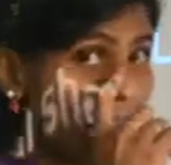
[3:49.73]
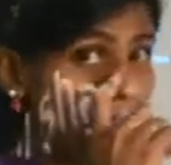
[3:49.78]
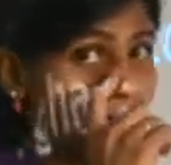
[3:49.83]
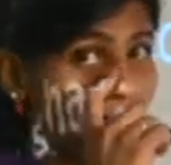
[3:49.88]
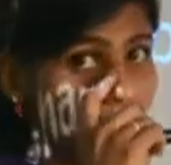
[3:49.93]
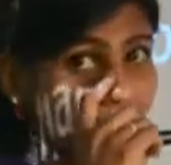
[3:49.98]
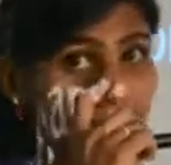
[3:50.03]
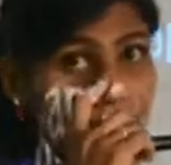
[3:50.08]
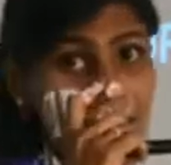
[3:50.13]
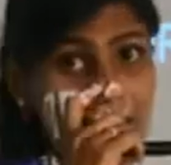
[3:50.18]

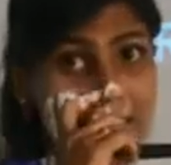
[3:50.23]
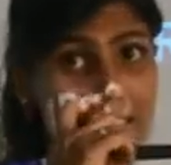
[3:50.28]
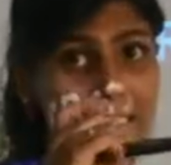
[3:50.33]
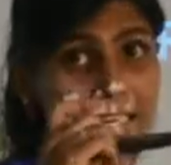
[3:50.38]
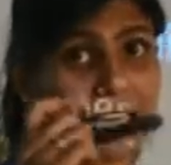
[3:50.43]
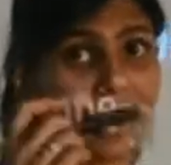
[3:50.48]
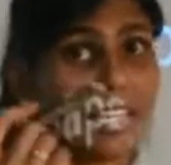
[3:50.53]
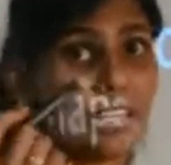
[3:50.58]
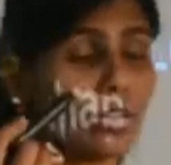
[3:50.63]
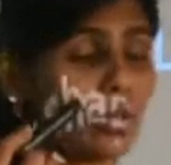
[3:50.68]
egg,
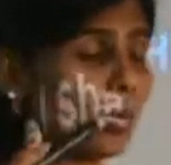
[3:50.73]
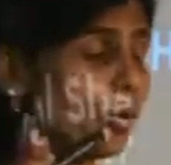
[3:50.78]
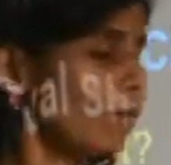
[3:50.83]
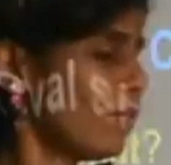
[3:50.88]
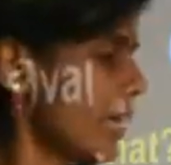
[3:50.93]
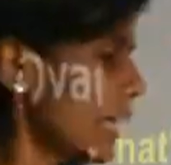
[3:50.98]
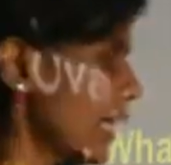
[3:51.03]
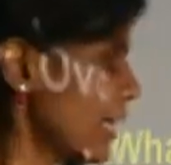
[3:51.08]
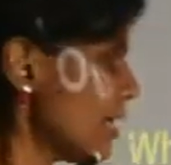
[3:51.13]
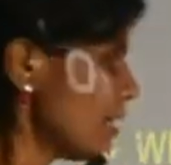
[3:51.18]
right?
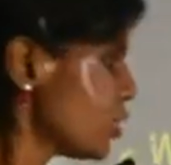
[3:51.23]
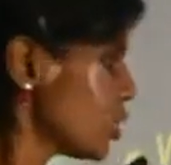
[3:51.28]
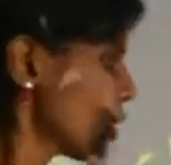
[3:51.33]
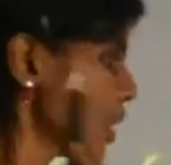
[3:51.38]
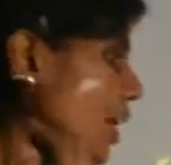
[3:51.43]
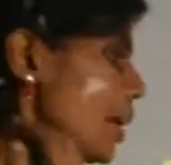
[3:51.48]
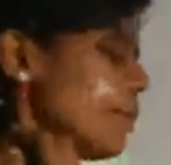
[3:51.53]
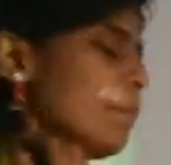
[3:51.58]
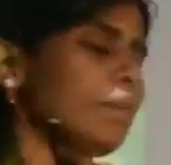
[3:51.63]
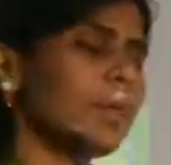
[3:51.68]
Oval in
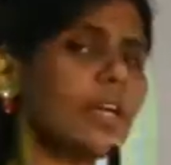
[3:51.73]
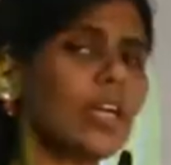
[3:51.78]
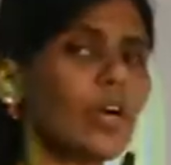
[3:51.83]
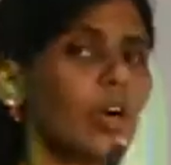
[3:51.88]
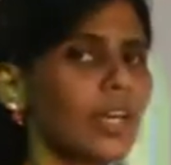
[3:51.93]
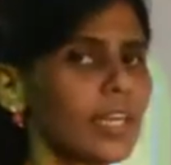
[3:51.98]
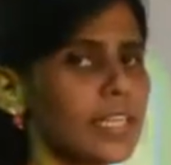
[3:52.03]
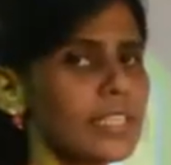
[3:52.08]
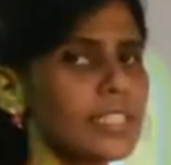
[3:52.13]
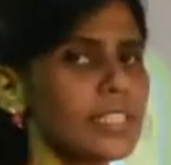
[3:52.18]
shape,
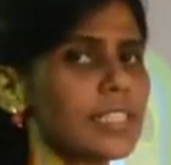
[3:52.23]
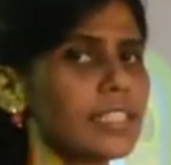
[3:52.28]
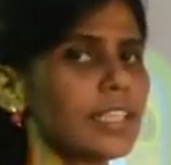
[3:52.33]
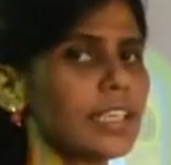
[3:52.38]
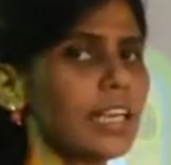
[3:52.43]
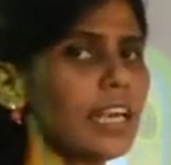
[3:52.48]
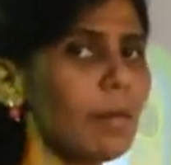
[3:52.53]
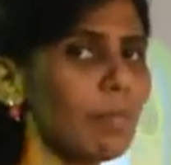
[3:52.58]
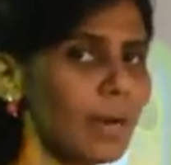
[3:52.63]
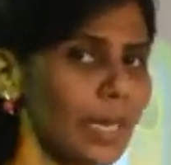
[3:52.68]
not a
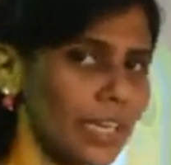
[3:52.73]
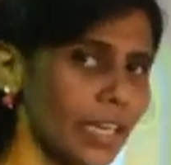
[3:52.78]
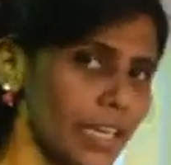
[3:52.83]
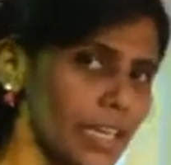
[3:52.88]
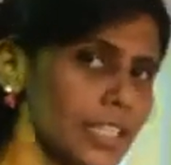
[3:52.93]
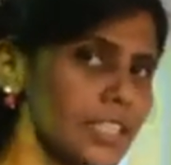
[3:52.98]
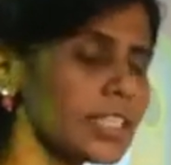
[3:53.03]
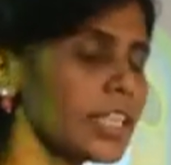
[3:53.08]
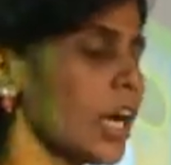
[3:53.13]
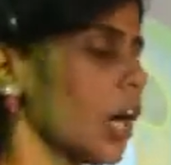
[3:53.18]
circle, but it
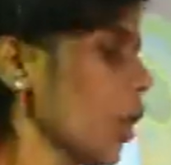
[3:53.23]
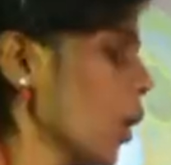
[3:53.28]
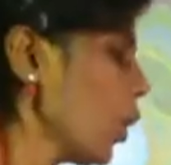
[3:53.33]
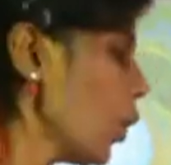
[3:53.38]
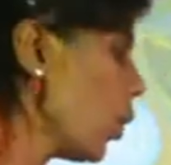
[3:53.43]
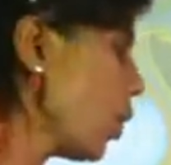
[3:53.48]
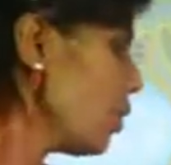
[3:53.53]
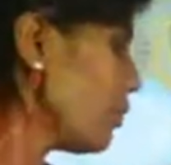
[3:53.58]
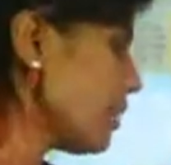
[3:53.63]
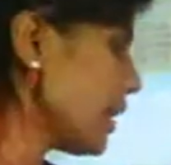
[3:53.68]
is
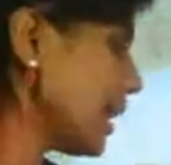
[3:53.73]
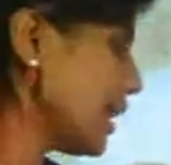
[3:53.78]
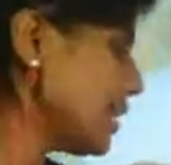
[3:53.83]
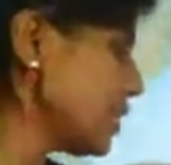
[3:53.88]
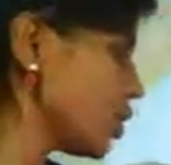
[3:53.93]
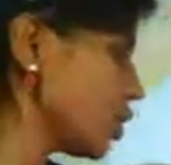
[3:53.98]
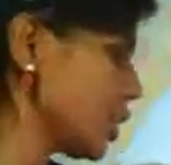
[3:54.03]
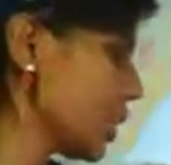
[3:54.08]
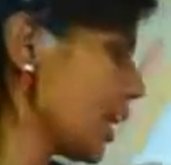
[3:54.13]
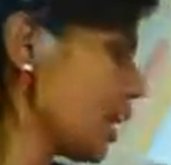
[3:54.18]
oval
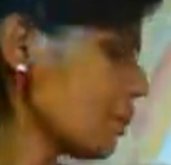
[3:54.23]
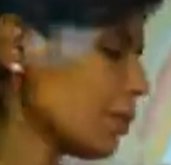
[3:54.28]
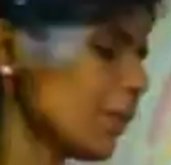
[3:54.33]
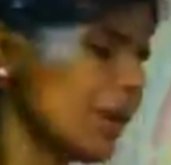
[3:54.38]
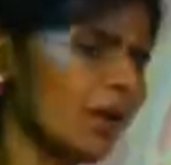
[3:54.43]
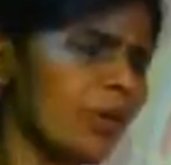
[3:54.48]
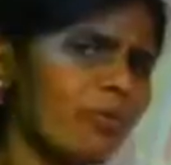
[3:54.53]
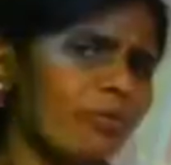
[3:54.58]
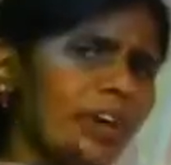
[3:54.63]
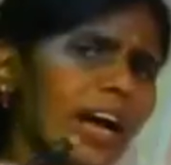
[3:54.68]
in shape.
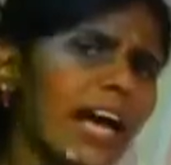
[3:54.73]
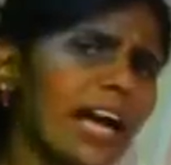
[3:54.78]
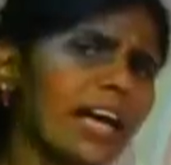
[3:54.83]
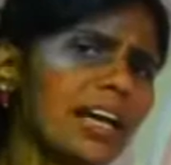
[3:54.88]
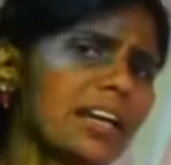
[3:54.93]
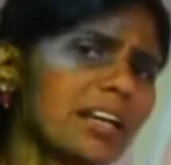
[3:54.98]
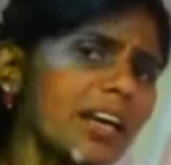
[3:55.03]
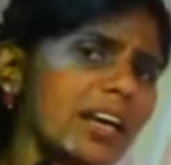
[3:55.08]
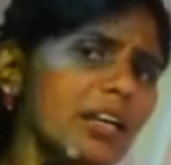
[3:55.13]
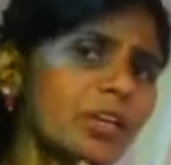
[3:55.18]

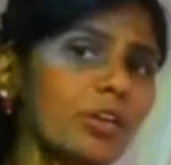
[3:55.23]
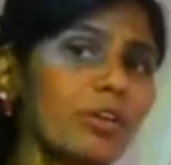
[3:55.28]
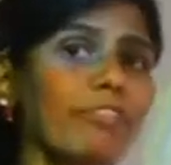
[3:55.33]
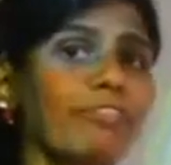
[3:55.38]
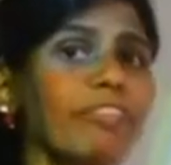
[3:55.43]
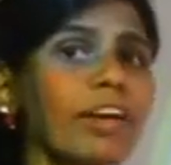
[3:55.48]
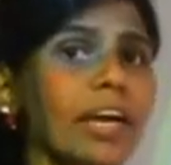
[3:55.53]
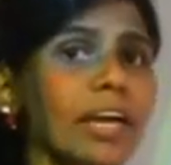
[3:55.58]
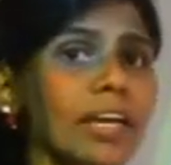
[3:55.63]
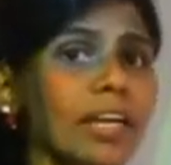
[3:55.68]
Where can you
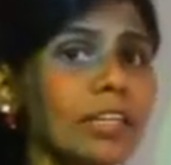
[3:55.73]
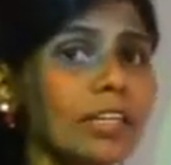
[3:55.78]
find